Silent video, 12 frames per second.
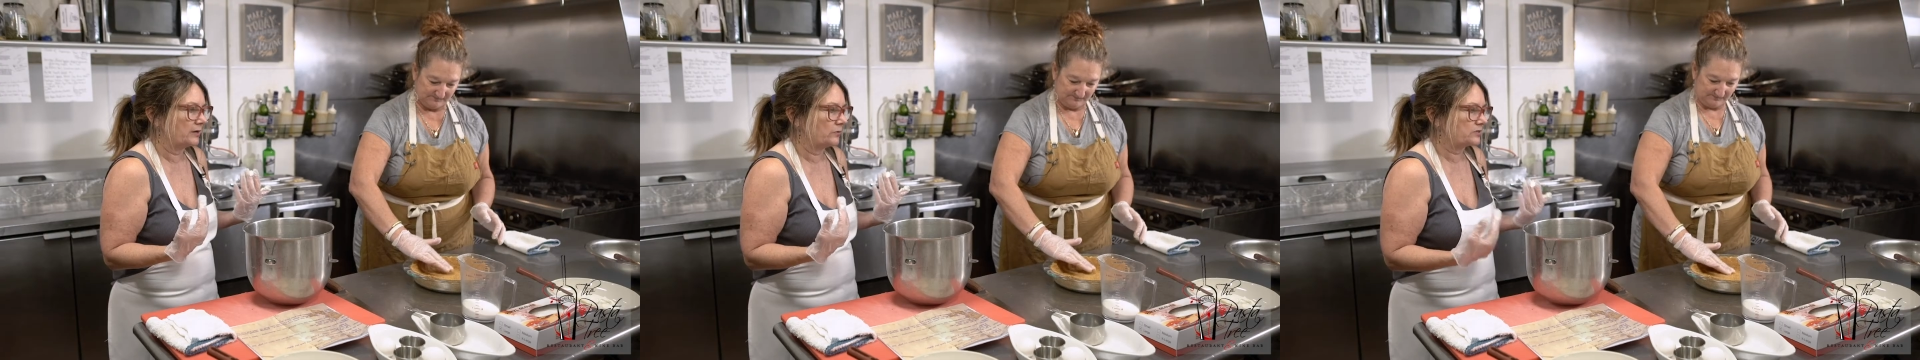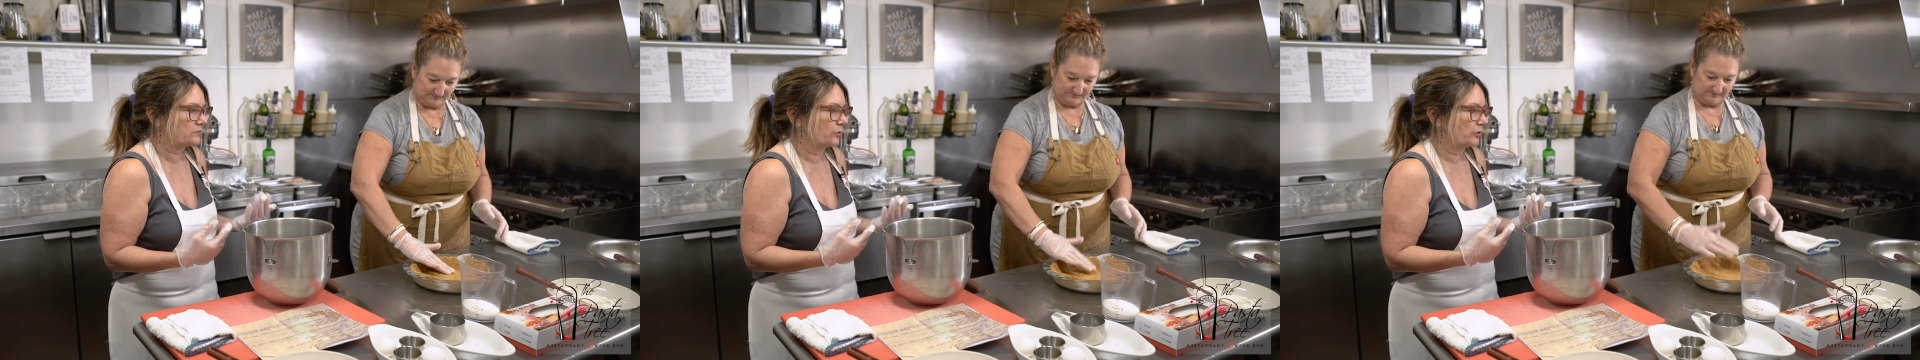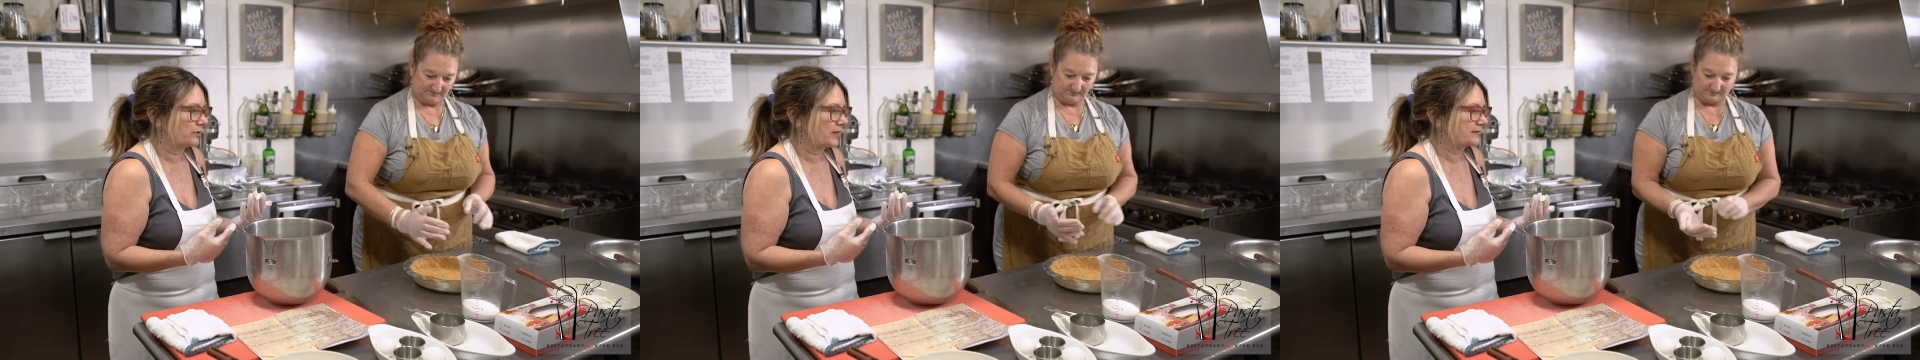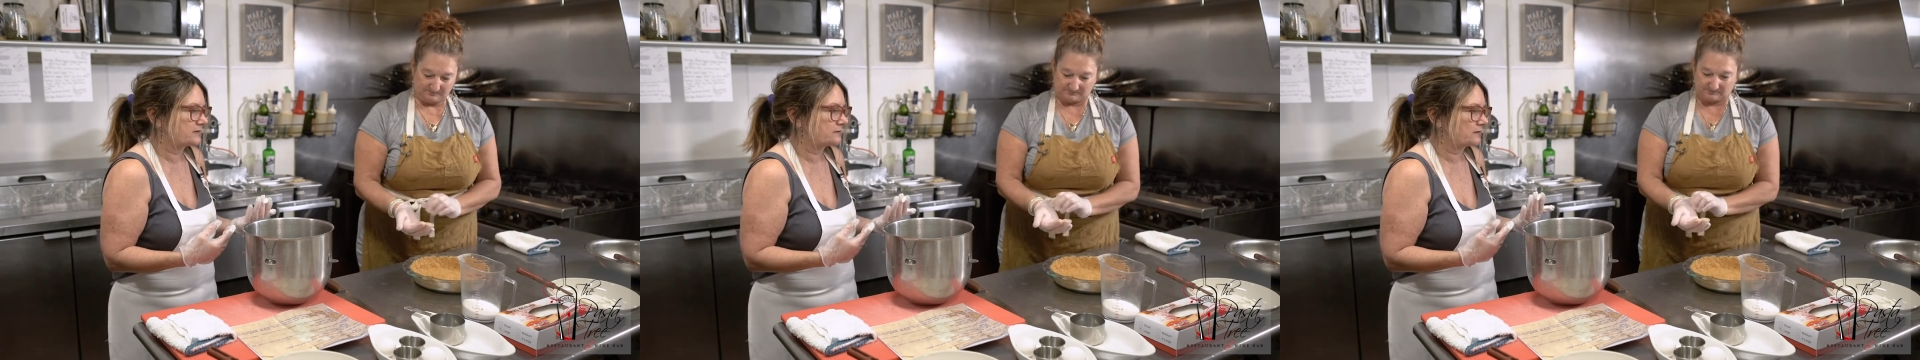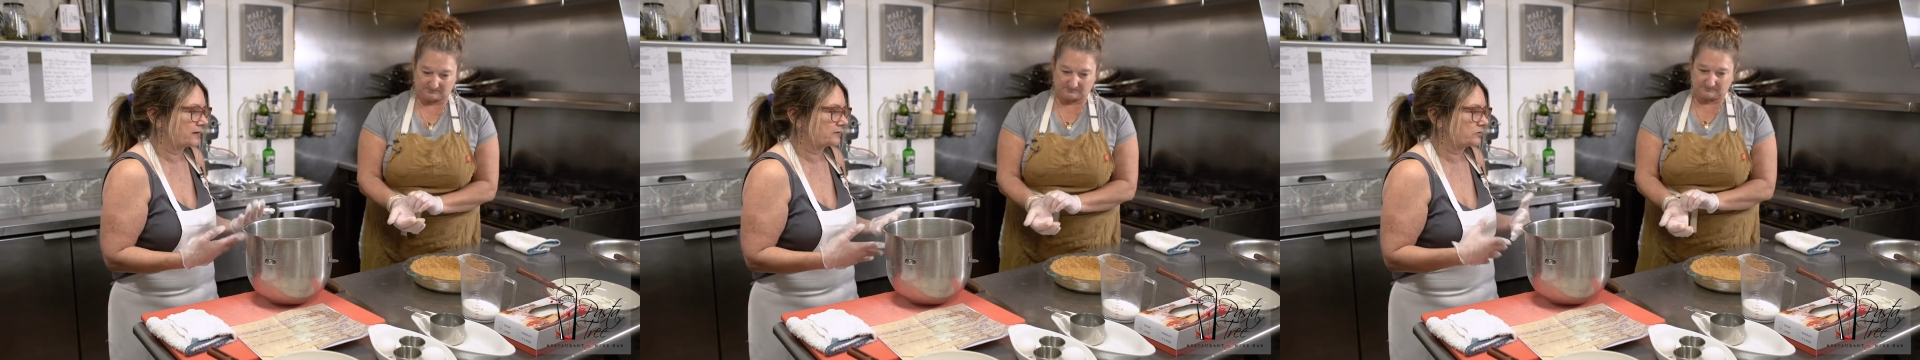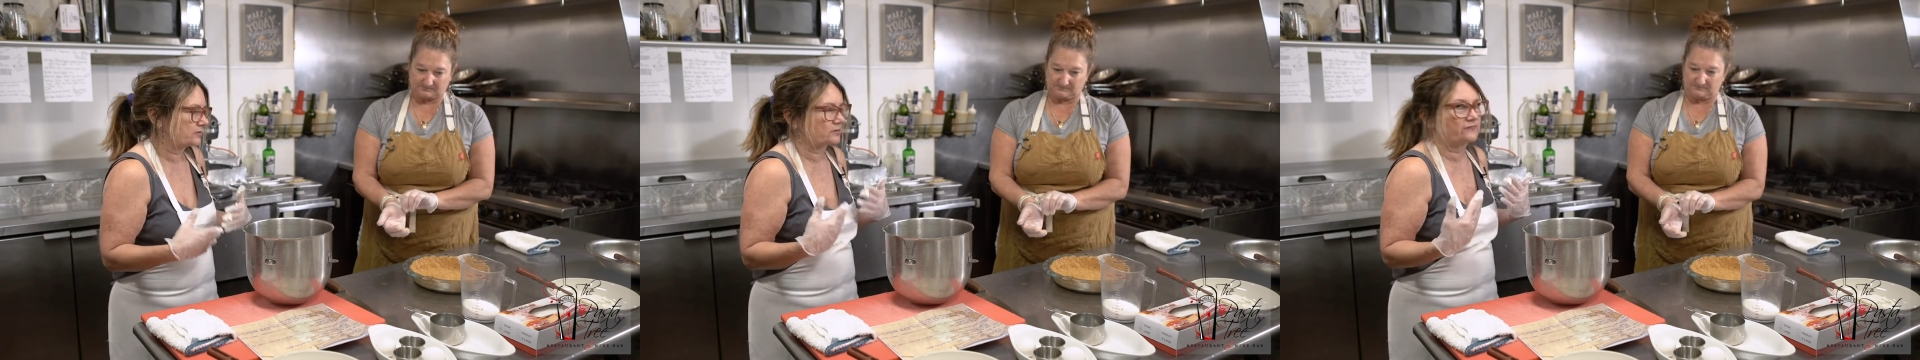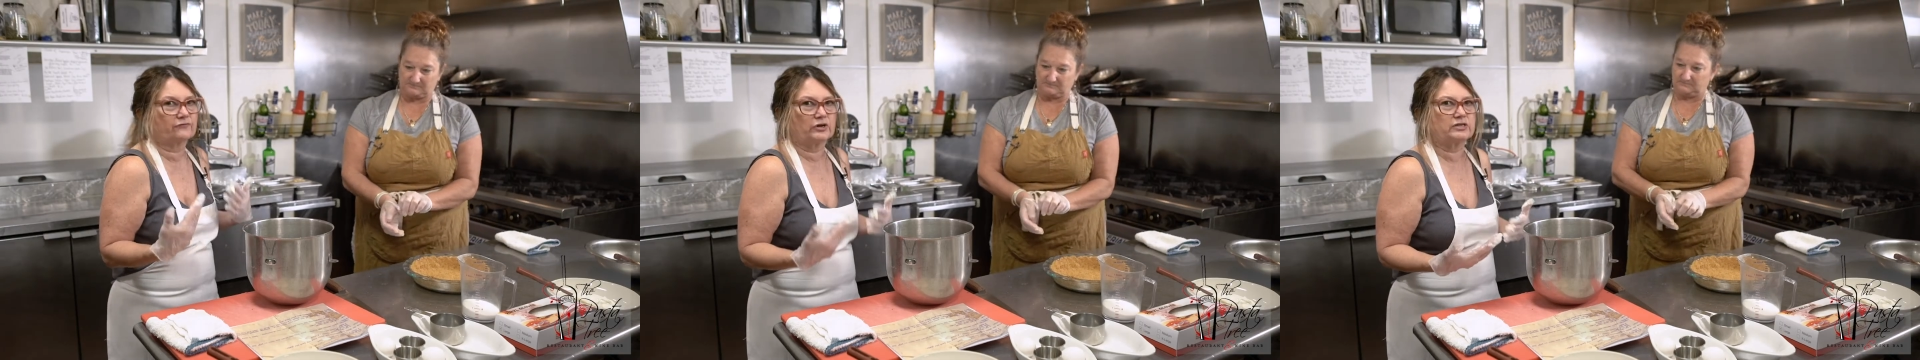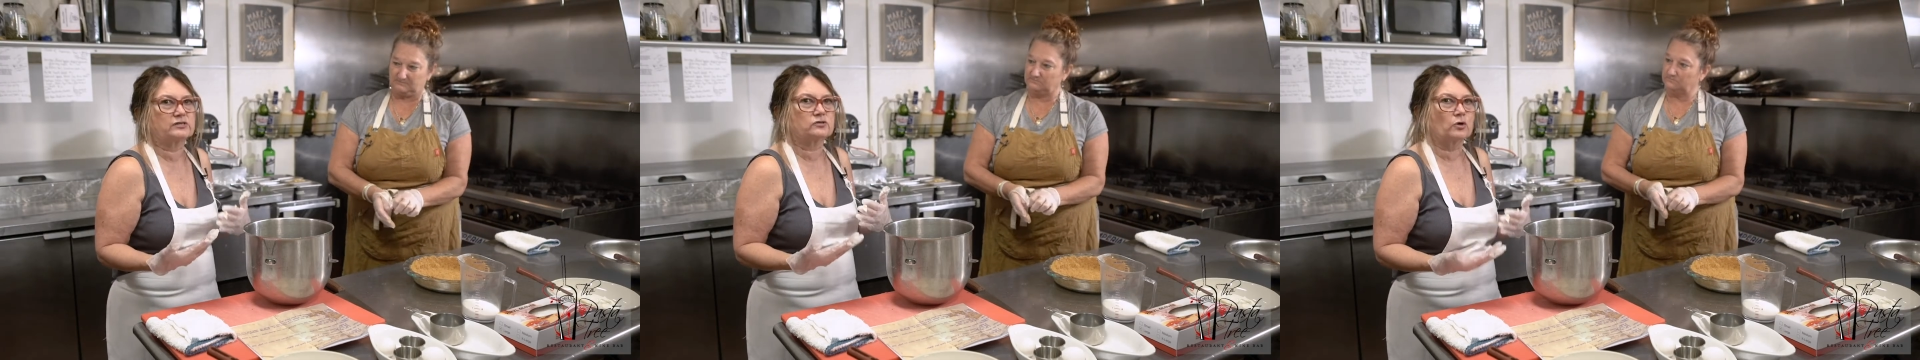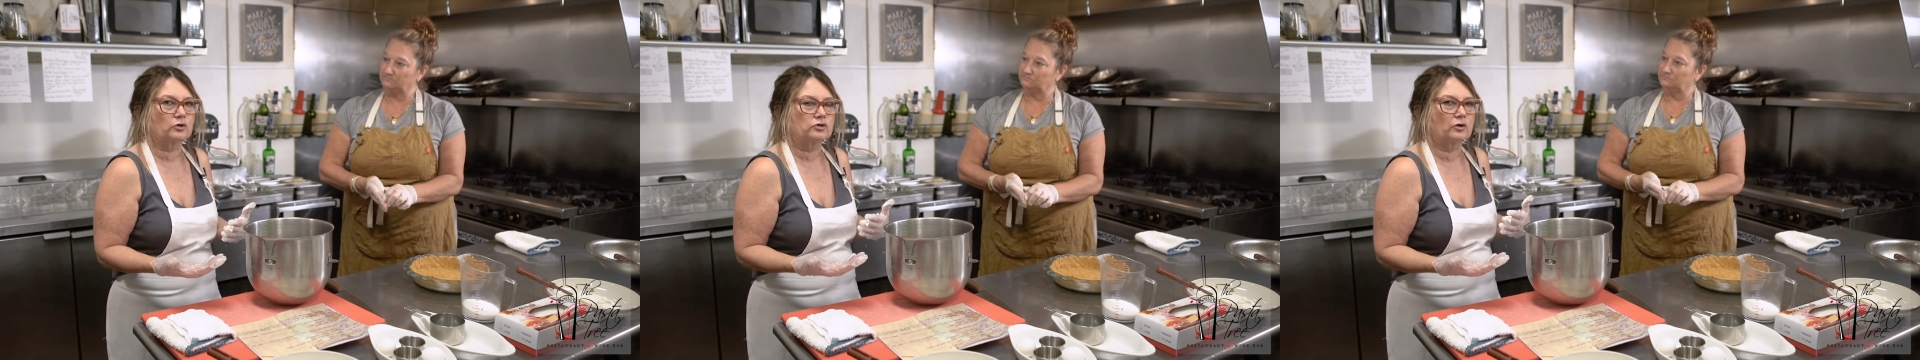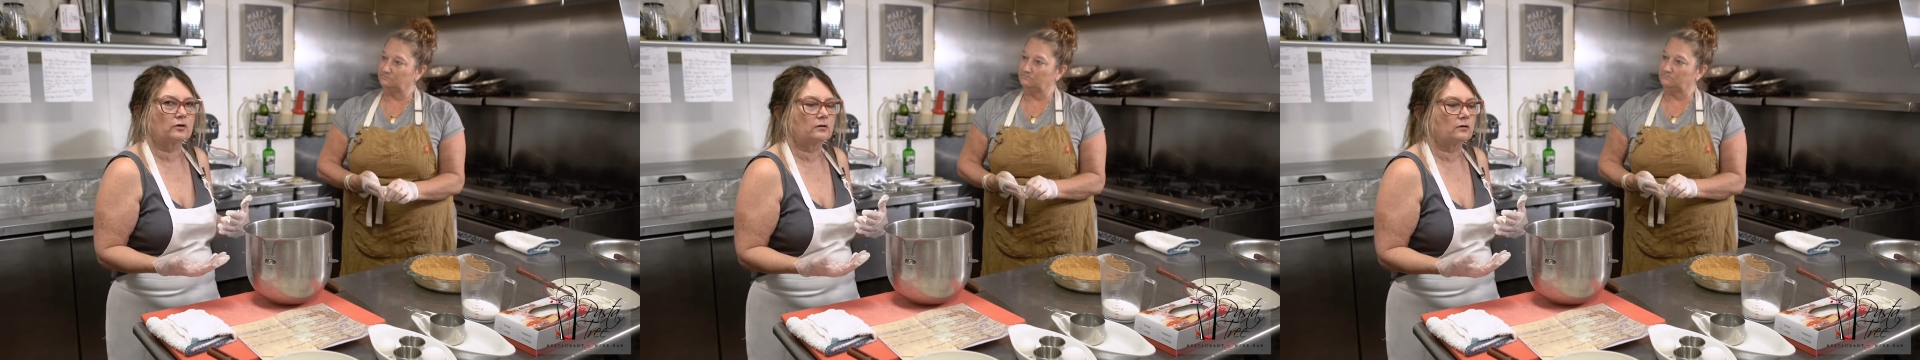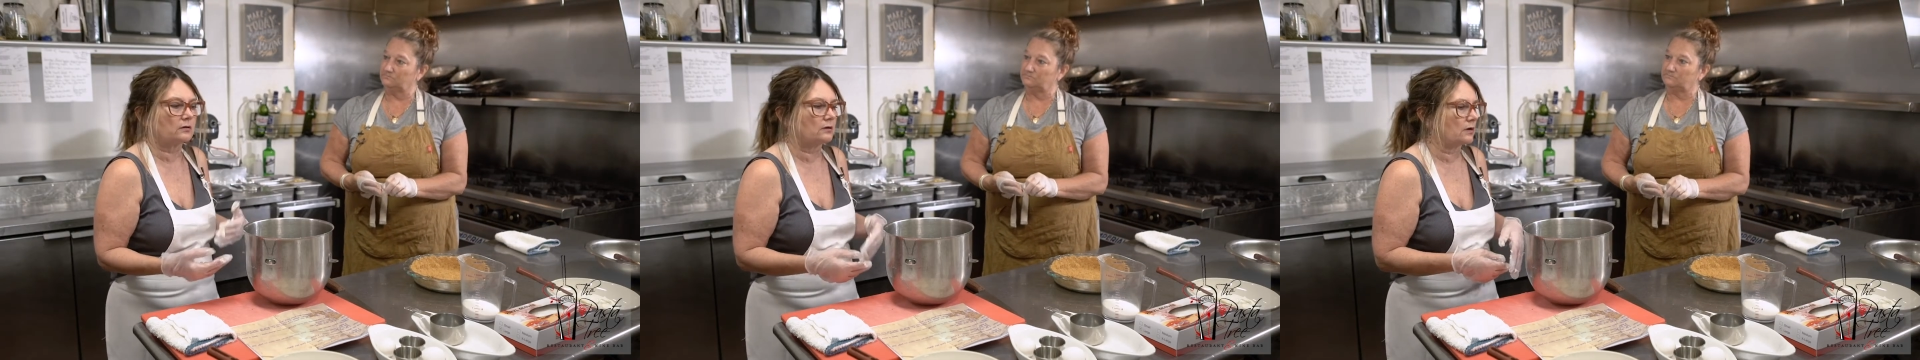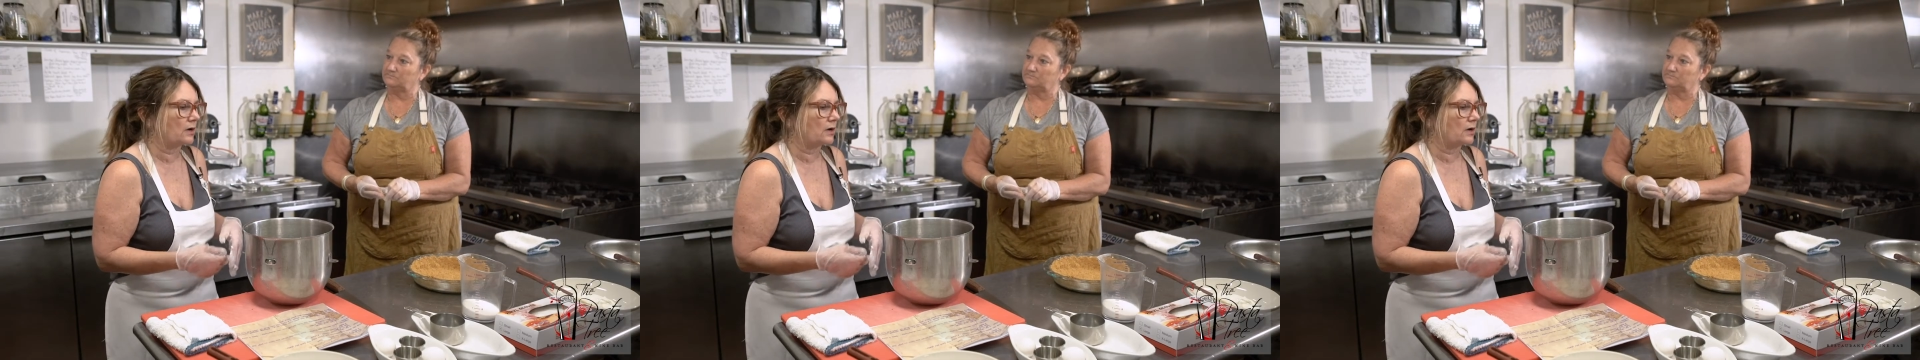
Speaker 1: it was more or less like just a very social